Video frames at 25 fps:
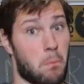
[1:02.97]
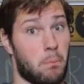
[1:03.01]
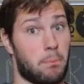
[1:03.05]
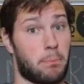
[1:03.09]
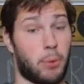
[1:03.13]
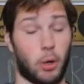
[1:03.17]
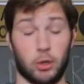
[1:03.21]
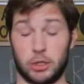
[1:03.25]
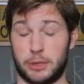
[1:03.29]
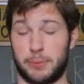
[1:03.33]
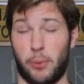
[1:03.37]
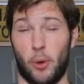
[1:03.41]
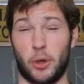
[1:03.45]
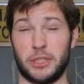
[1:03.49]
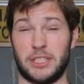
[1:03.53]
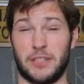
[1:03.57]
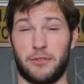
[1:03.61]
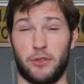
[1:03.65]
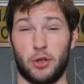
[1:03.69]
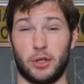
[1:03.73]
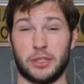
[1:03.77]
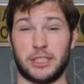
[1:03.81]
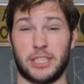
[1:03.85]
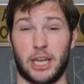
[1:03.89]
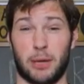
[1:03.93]
Bonus points if
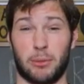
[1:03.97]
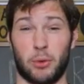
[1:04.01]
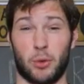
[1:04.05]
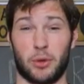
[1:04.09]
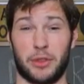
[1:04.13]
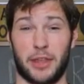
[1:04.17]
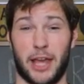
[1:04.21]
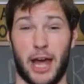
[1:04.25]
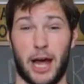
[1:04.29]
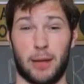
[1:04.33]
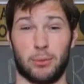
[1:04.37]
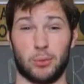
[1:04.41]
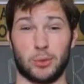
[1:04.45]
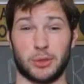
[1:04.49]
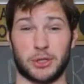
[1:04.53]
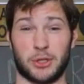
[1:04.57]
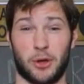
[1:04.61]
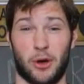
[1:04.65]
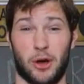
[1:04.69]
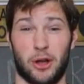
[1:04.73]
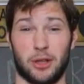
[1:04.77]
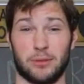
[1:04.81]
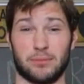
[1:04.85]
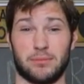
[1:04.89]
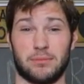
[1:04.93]
you can tell me what the album was
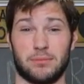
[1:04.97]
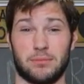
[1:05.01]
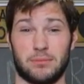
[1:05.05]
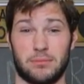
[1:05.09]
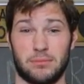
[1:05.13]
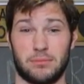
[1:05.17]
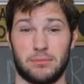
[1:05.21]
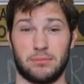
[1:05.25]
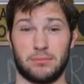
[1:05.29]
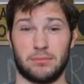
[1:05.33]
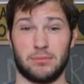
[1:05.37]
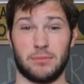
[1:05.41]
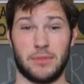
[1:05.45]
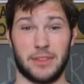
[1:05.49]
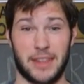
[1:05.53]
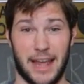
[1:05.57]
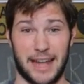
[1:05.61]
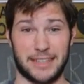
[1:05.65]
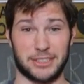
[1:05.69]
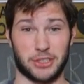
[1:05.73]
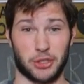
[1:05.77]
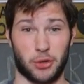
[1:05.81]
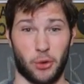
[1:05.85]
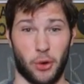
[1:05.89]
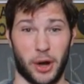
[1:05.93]
called.
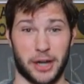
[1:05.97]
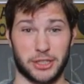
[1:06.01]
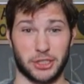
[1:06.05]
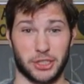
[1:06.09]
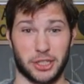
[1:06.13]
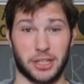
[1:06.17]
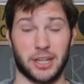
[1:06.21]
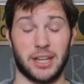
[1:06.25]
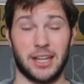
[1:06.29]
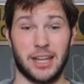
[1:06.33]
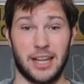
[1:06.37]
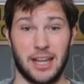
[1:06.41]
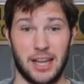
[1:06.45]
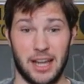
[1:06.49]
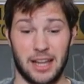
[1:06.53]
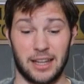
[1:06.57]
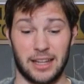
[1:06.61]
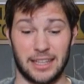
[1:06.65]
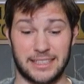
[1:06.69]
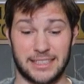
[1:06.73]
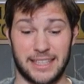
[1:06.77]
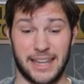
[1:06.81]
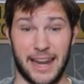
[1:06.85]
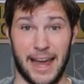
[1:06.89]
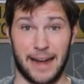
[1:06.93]
That's your question.
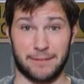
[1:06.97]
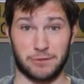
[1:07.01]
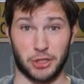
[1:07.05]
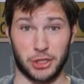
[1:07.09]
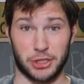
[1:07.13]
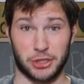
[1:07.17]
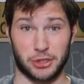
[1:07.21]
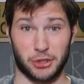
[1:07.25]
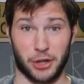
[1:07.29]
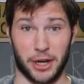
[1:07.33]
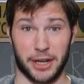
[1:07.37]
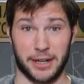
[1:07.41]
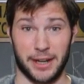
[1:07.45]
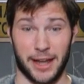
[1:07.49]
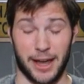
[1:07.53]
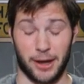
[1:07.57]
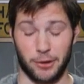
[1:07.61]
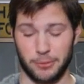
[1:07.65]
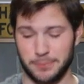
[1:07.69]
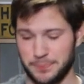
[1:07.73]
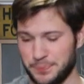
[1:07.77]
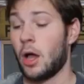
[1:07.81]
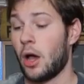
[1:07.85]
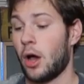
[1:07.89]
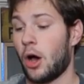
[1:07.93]
Let's get after this drink now.
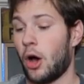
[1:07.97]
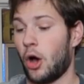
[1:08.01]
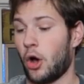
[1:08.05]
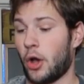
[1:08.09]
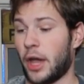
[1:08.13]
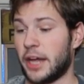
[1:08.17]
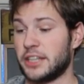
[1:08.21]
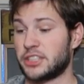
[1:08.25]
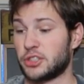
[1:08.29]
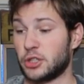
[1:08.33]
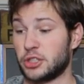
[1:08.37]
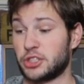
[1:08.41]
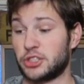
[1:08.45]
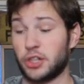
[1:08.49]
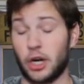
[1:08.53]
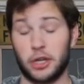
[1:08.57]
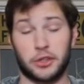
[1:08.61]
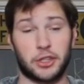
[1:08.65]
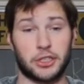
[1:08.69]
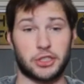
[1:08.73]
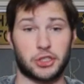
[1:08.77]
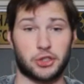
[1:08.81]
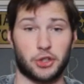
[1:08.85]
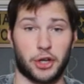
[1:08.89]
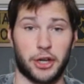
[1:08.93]
Okay, so to start
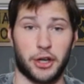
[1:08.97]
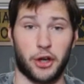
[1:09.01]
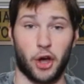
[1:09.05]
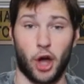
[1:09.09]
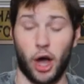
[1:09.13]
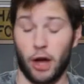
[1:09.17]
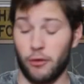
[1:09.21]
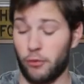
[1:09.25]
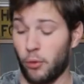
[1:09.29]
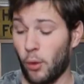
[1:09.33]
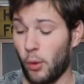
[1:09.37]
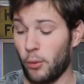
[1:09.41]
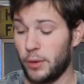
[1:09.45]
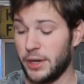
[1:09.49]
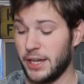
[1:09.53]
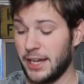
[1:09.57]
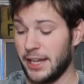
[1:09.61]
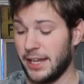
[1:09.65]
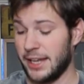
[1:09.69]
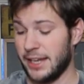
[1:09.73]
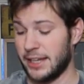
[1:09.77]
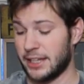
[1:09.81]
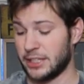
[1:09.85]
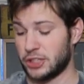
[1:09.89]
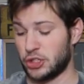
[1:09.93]
this drink off, what we
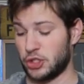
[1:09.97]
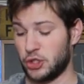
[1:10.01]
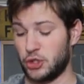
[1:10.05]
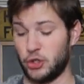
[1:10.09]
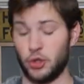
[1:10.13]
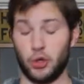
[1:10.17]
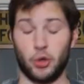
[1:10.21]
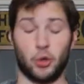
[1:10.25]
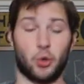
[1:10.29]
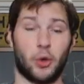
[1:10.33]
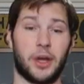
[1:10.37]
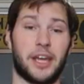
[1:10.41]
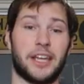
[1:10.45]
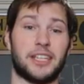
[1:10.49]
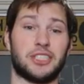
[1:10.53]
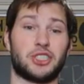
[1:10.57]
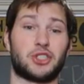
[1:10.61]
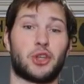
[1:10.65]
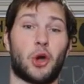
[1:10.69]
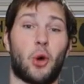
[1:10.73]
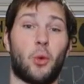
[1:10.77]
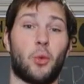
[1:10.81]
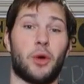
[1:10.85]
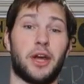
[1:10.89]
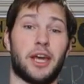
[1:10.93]
need to do is
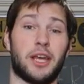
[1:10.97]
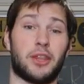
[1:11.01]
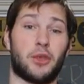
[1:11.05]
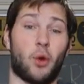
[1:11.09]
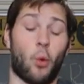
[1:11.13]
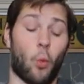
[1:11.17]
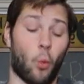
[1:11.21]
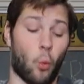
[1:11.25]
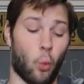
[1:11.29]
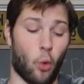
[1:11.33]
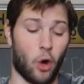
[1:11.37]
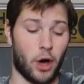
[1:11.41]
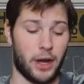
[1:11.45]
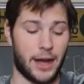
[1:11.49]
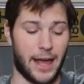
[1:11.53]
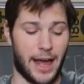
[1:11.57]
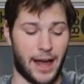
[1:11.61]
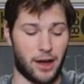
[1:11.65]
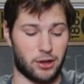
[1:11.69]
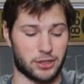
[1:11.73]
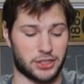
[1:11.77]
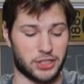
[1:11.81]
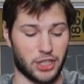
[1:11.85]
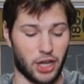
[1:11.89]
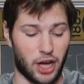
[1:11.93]
go with one
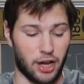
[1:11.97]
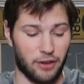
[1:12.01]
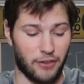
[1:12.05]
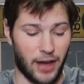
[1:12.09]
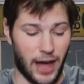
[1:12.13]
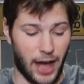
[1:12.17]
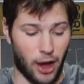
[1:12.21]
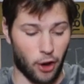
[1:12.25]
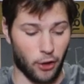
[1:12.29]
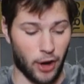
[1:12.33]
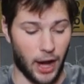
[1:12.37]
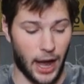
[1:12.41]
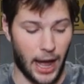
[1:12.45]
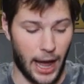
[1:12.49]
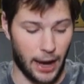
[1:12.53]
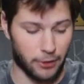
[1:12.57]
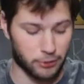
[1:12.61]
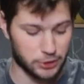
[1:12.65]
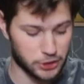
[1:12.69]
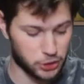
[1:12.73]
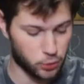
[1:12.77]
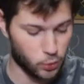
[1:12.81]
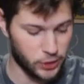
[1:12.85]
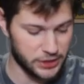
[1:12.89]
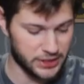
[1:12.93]
ounce of our
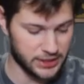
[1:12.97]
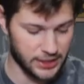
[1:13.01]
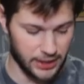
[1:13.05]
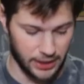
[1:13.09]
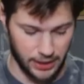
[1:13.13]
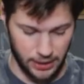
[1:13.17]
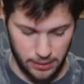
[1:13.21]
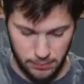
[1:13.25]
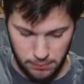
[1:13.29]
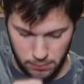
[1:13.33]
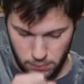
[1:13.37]
Irish whiskey.